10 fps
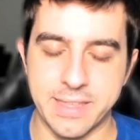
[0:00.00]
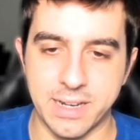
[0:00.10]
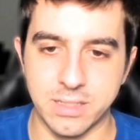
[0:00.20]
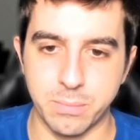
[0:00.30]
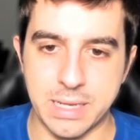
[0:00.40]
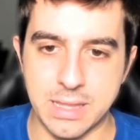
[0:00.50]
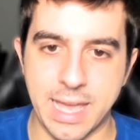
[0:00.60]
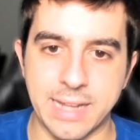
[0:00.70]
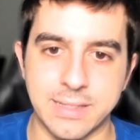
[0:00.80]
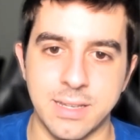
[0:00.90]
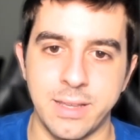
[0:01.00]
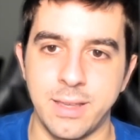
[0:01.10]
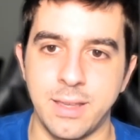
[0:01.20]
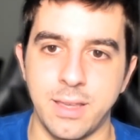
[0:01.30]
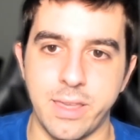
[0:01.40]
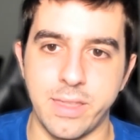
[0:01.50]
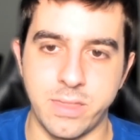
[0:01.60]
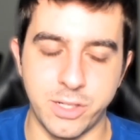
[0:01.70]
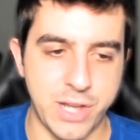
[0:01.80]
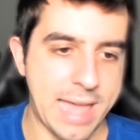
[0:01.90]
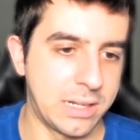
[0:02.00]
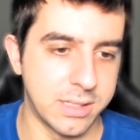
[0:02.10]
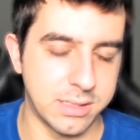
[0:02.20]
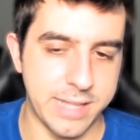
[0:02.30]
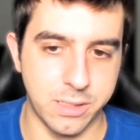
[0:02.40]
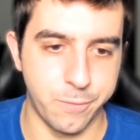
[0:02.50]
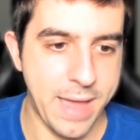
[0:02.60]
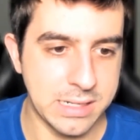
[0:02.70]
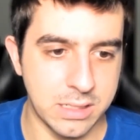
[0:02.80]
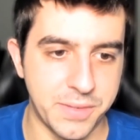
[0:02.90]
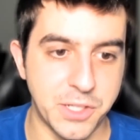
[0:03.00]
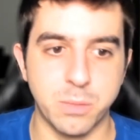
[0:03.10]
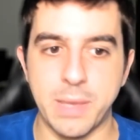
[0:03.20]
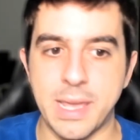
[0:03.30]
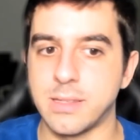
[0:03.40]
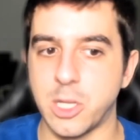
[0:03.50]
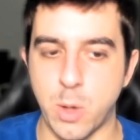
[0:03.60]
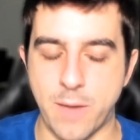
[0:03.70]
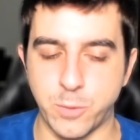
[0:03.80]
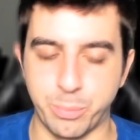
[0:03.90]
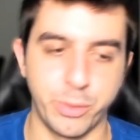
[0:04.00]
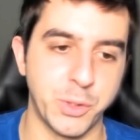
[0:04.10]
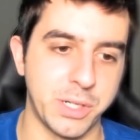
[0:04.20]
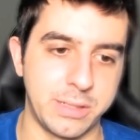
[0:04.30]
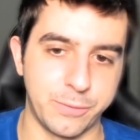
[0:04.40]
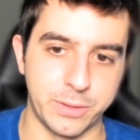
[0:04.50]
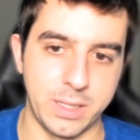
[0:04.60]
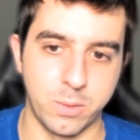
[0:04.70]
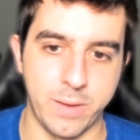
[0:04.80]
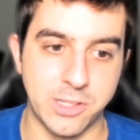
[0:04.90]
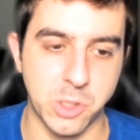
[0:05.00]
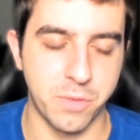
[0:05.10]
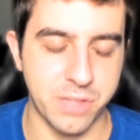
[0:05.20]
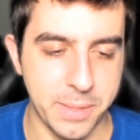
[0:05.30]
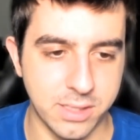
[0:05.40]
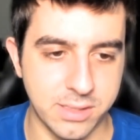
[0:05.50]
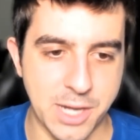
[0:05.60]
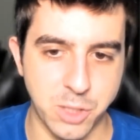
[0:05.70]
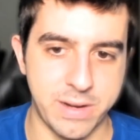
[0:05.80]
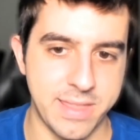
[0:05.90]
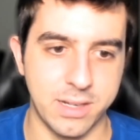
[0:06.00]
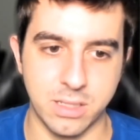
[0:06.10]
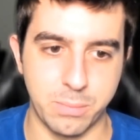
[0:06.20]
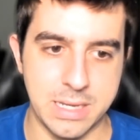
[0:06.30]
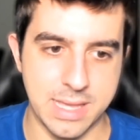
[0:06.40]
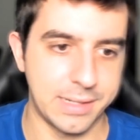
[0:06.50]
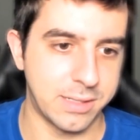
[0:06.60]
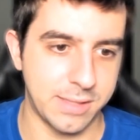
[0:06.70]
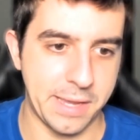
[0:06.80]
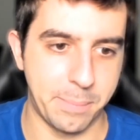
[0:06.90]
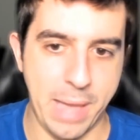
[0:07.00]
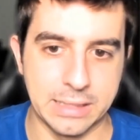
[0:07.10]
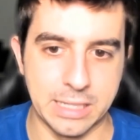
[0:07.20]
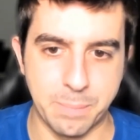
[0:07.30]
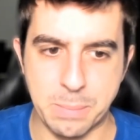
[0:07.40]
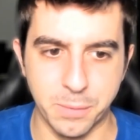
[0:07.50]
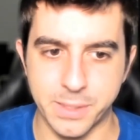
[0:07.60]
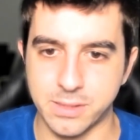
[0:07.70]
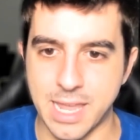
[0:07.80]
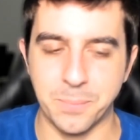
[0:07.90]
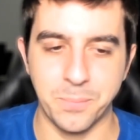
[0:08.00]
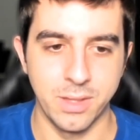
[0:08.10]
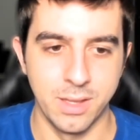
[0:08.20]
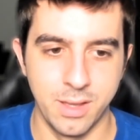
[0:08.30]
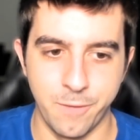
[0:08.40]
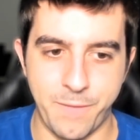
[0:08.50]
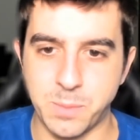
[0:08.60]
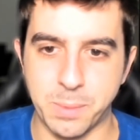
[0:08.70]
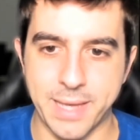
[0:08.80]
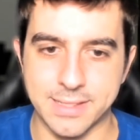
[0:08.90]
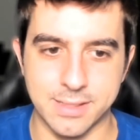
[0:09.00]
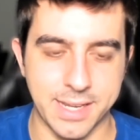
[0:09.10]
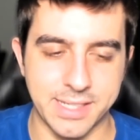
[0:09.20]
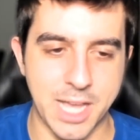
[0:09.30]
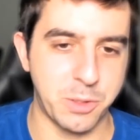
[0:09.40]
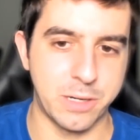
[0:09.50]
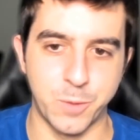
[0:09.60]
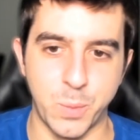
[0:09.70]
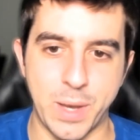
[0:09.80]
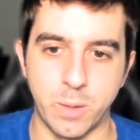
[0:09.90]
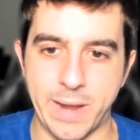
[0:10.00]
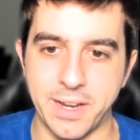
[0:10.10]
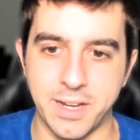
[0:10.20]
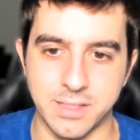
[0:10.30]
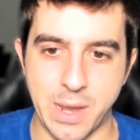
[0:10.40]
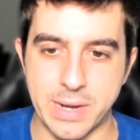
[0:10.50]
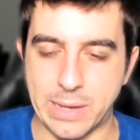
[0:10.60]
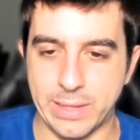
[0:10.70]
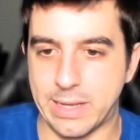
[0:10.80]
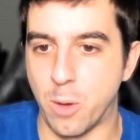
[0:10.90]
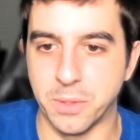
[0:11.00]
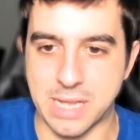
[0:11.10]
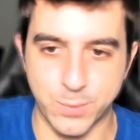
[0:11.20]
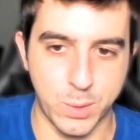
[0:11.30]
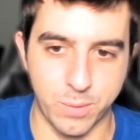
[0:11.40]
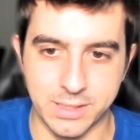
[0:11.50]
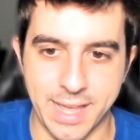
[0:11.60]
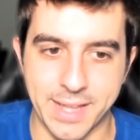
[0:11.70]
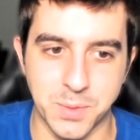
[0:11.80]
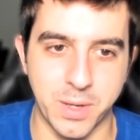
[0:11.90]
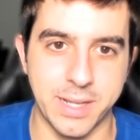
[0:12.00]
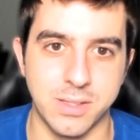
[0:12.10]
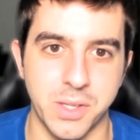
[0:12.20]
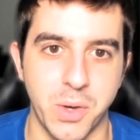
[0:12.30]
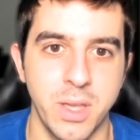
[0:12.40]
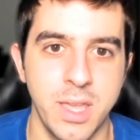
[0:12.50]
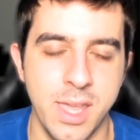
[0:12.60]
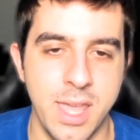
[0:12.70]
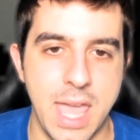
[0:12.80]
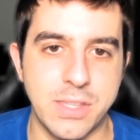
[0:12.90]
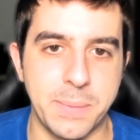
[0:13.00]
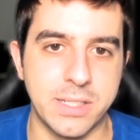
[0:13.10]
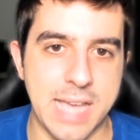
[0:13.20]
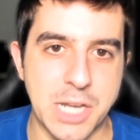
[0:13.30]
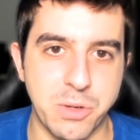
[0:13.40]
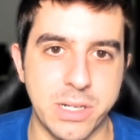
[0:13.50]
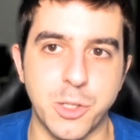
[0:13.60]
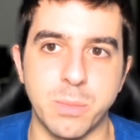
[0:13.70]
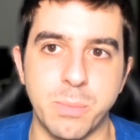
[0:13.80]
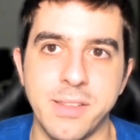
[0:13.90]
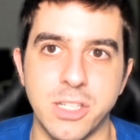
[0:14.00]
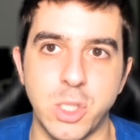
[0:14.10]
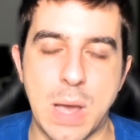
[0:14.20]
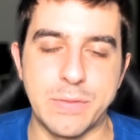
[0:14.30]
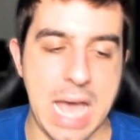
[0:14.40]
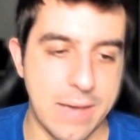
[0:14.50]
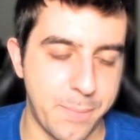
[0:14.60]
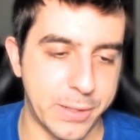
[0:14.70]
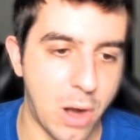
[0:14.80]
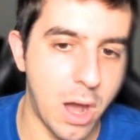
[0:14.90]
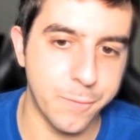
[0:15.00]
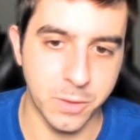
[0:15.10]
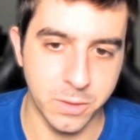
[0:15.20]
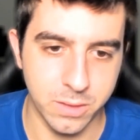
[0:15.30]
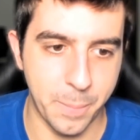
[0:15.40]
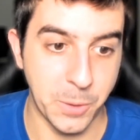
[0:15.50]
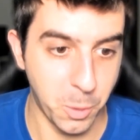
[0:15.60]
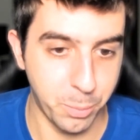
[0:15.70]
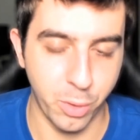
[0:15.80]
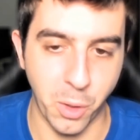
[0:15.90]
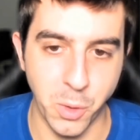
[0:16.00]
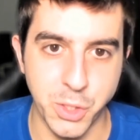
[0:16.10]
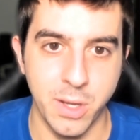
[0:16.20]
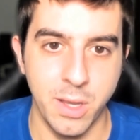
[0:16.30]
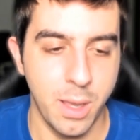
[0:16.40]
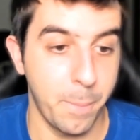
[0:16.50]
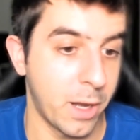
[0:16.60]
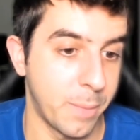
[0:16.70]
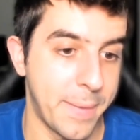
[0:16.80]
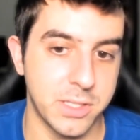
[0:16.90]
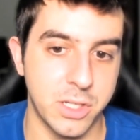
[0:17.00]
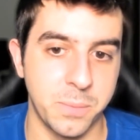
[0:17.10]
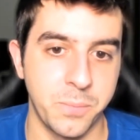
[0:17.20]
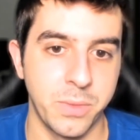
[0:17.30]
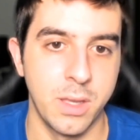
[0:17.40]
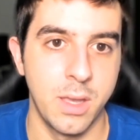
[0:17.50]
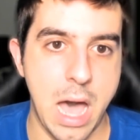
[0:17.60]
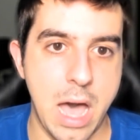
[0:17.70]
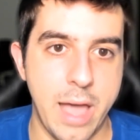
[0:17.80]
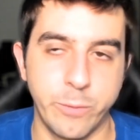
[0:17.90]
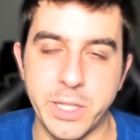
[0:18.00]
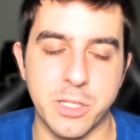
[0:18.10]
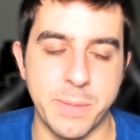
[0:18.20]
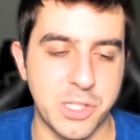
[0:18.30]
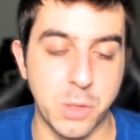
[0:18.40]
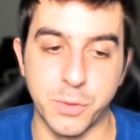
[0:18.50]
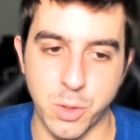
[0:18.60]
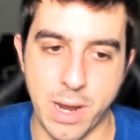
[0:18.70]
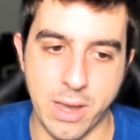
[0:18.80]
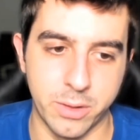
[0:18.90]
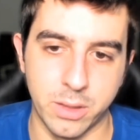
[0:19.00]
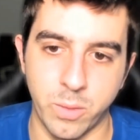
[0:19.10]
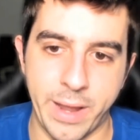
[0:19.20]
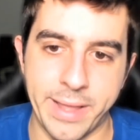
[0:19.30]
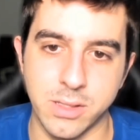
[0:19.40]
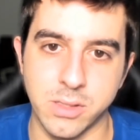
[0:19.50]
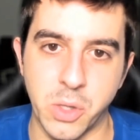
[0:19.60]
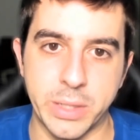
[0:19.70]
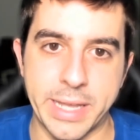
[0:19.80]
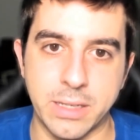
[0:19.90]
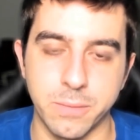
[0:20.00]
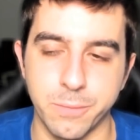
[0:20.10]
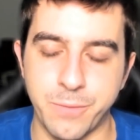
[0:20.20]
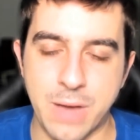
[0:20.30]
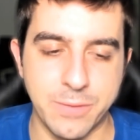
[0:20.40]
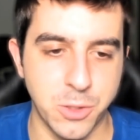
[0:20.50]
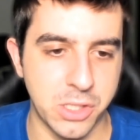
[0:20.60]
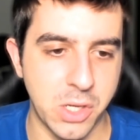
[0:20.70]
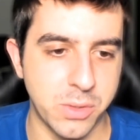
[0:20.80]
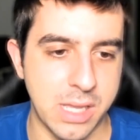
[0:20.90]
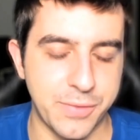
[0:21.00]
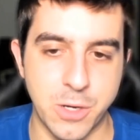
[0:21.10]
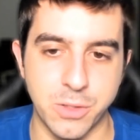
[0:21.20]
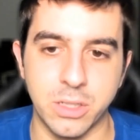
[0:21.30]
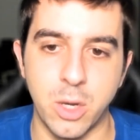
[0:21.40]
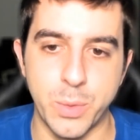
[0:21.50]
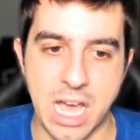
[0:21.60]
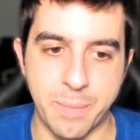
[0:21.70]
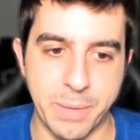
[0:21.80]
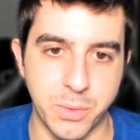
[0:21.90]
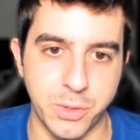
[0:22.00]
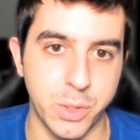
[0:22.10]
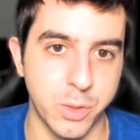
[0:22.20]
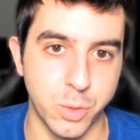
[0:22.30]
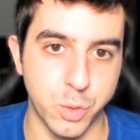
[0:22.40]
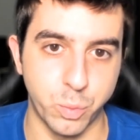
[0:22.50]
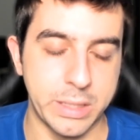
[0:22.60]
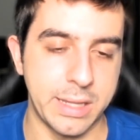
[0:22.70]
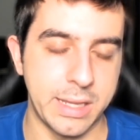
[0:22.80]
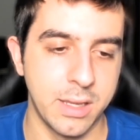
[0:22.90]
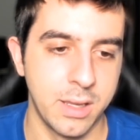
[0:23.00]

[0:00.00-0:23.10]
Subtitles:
doesn't mean that the channel is less effective. It just means that you have to approach it differently, right? So if something's saturated, that doesn't mean that it's like bad. Like people have been saying Facebook ads is like saturated for a while, right? Because now like almost everyone runs ads, right? So if something's saturated, it just means that you have to have a better offer, a better approach, better messaging. It really just means that you have to try harder, right? So like 5 years ago, 7 years ago with Outbound, you could just really